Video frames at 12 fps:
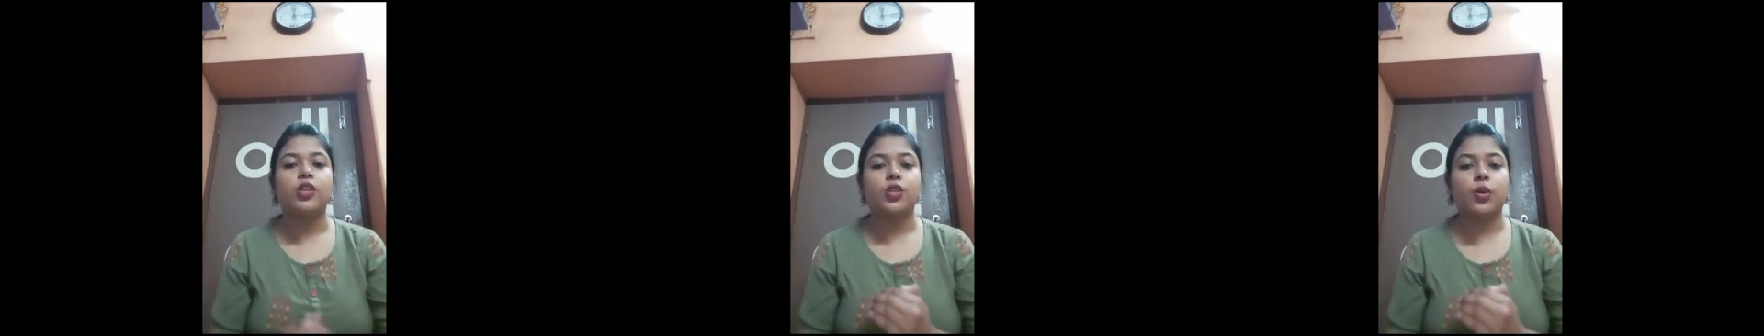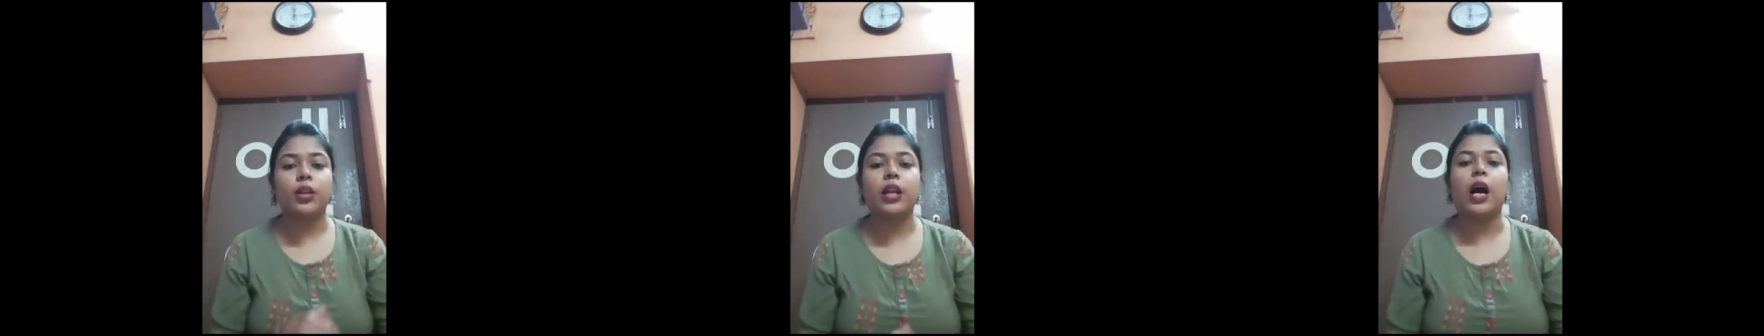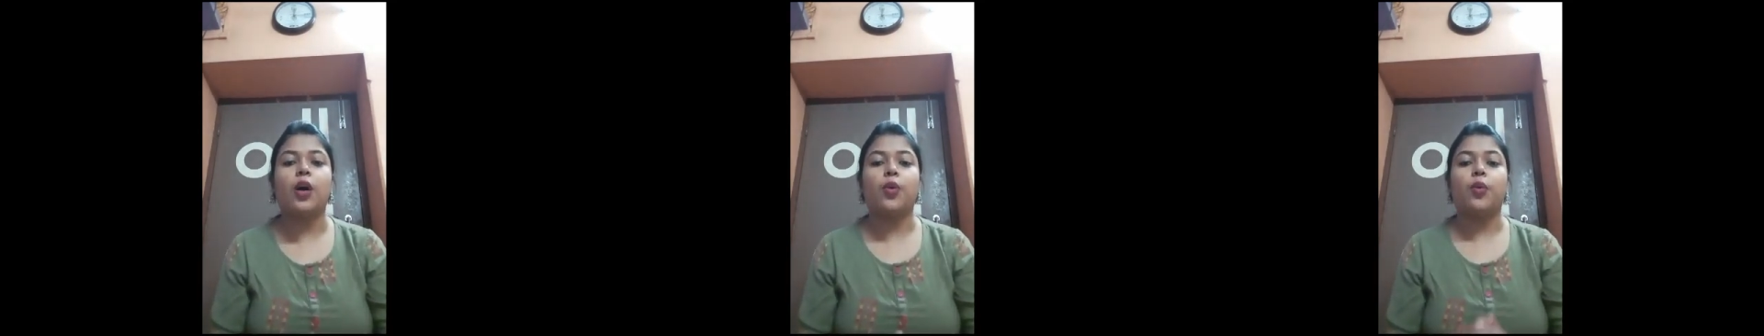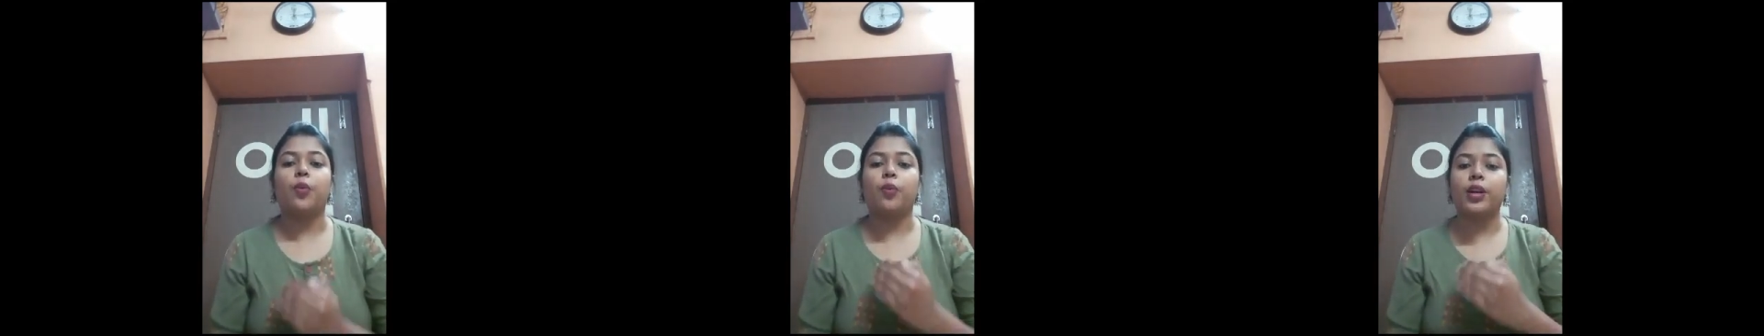So
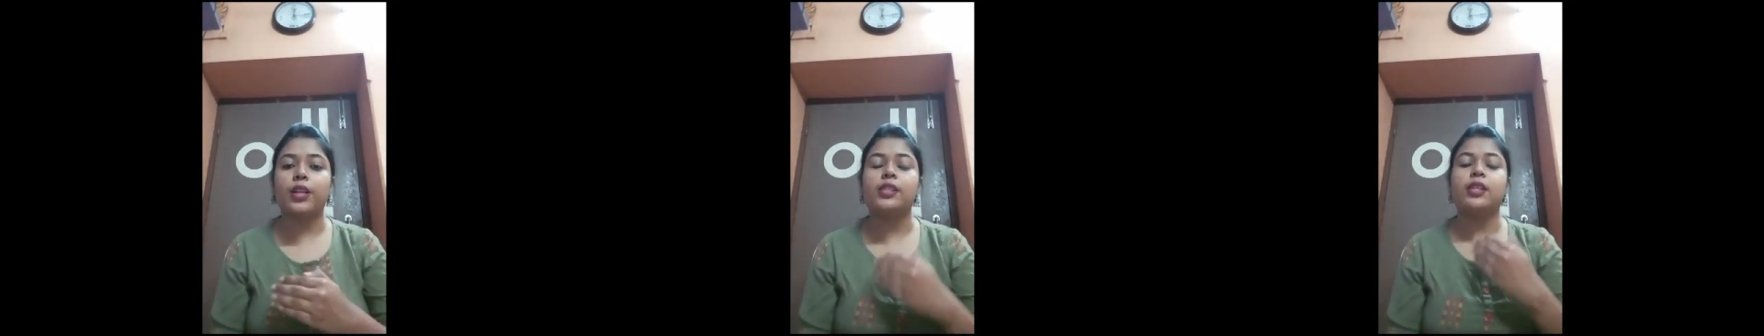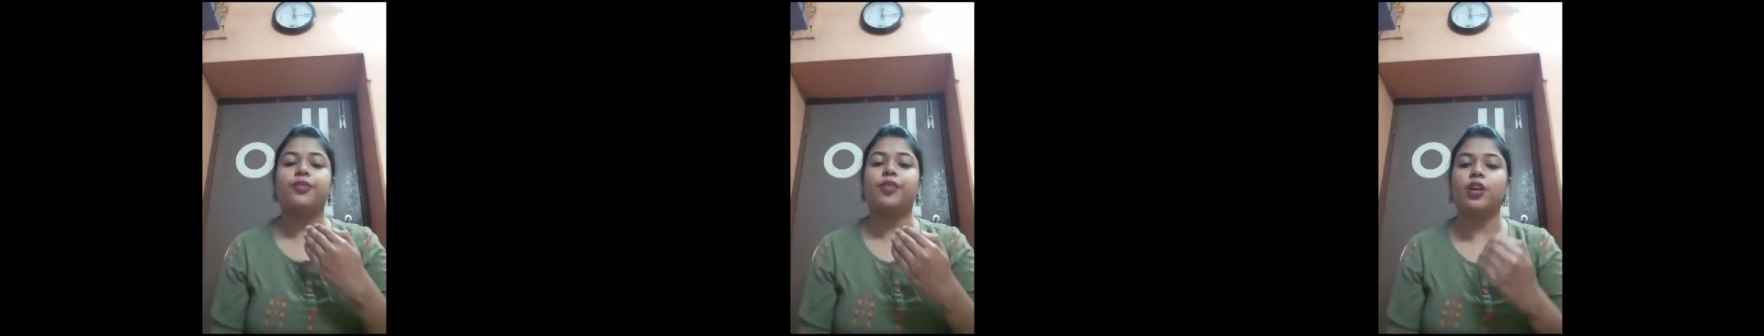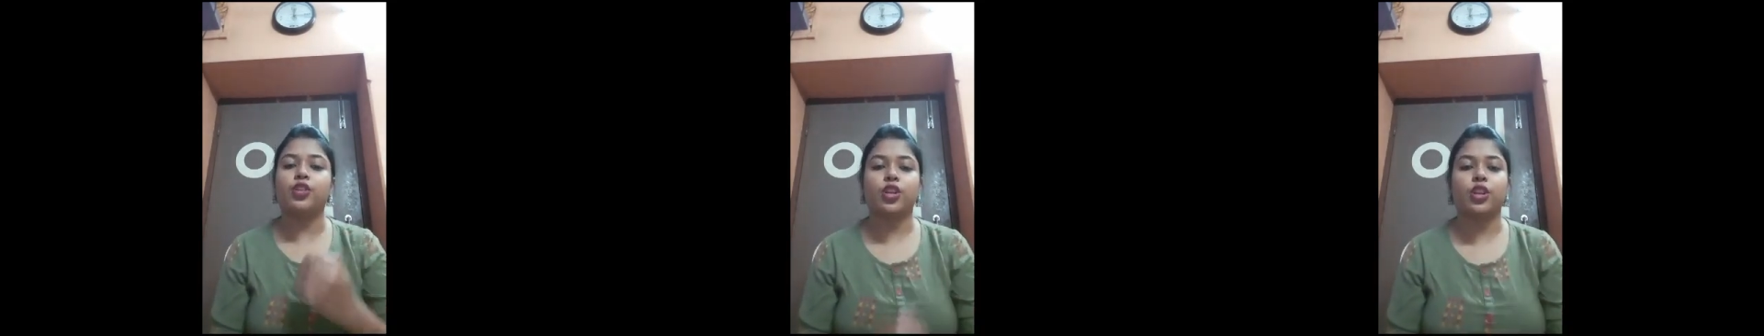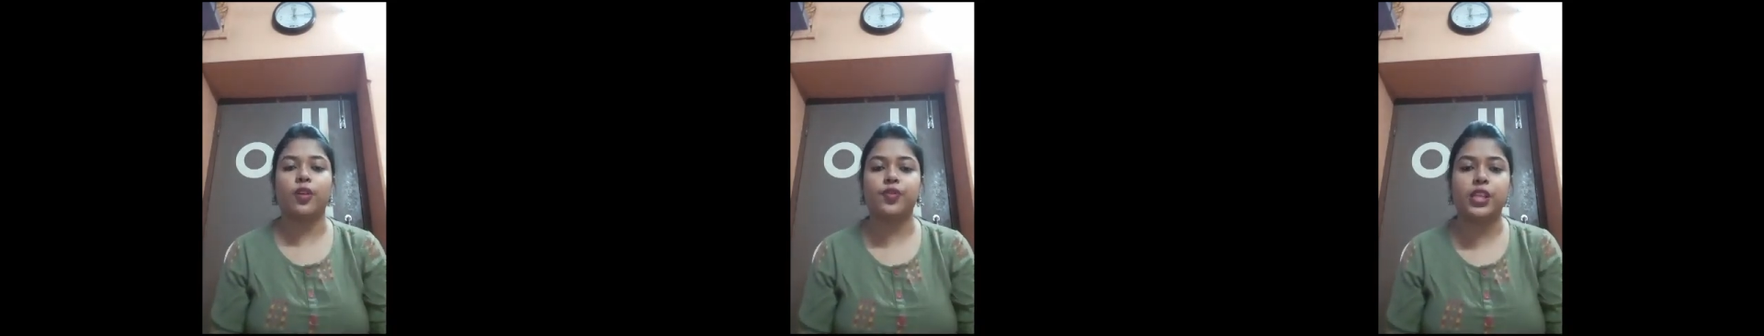now what is the
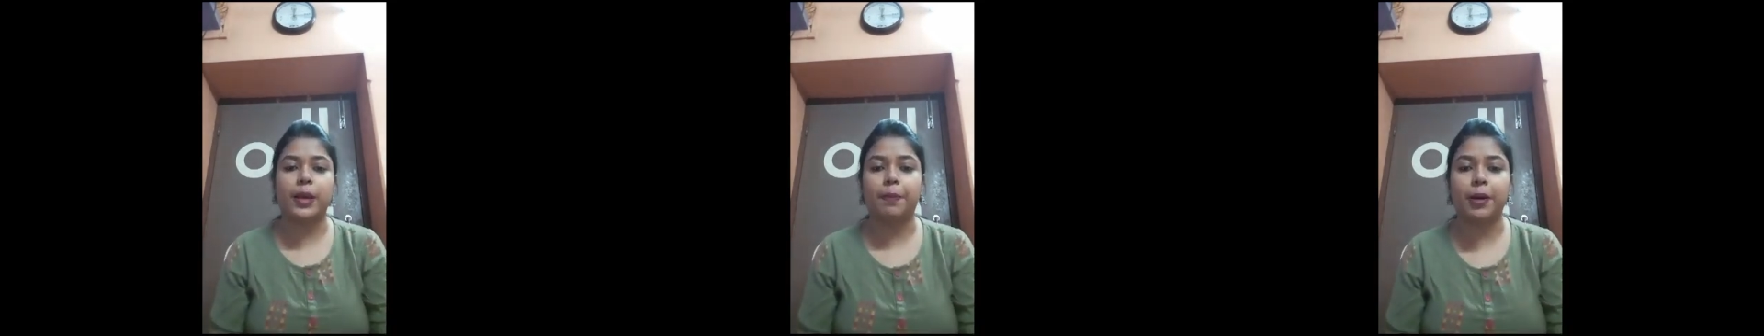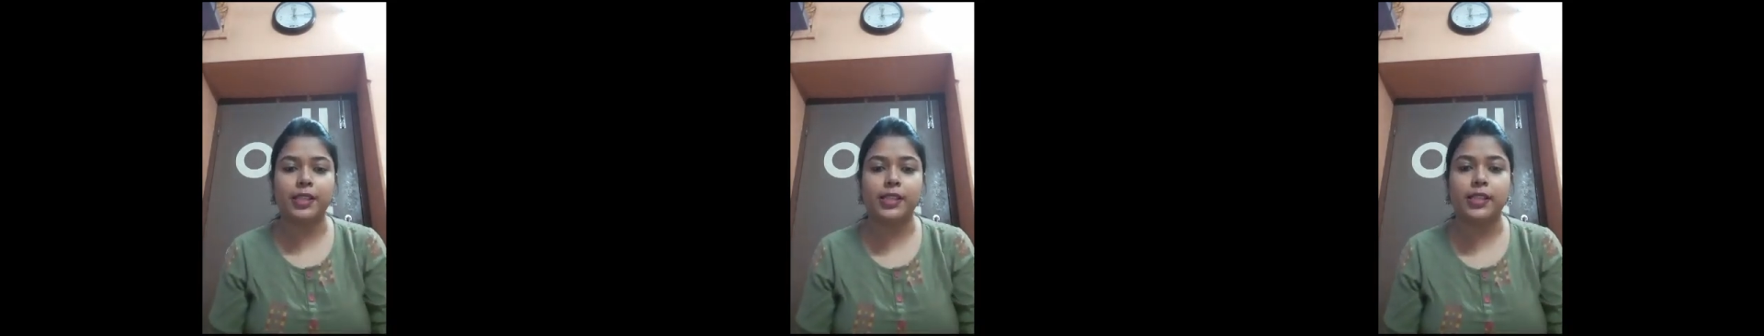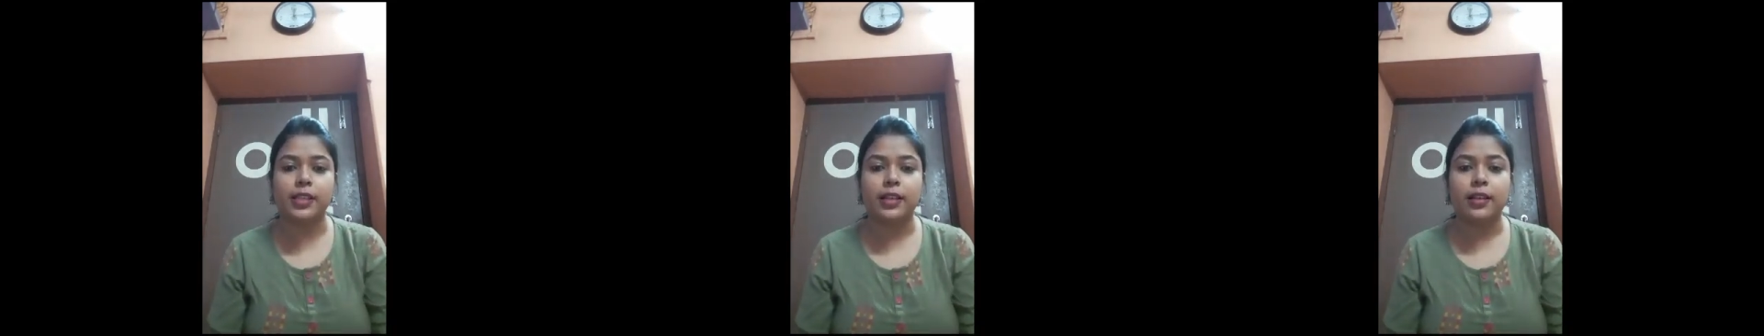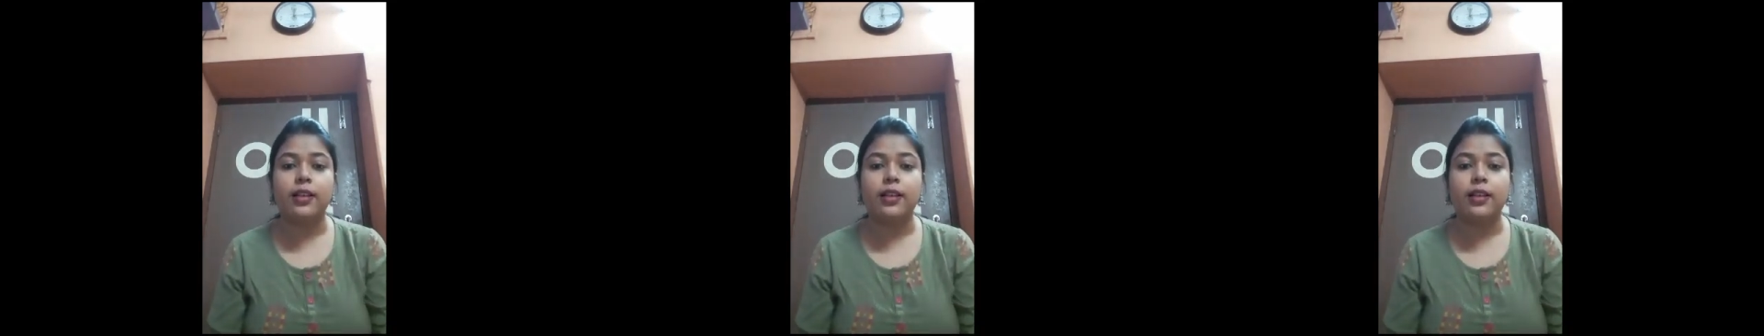function of sepals?